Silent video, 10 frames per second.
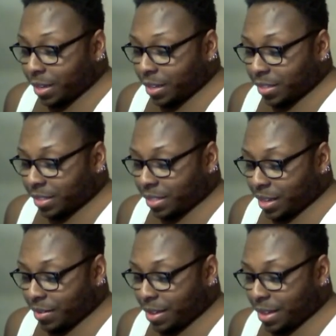
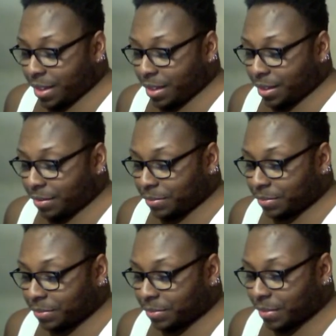So,
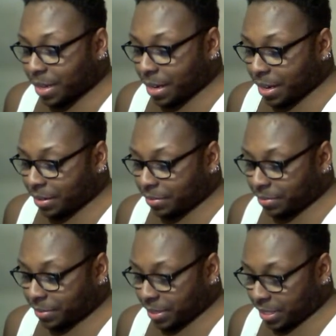you know,
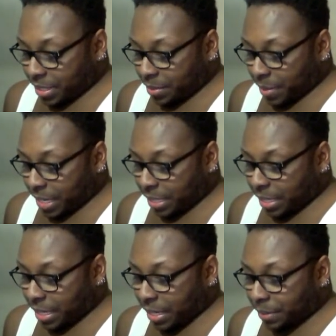just being
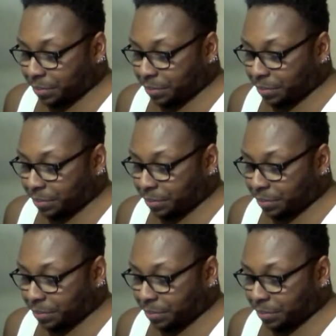silly.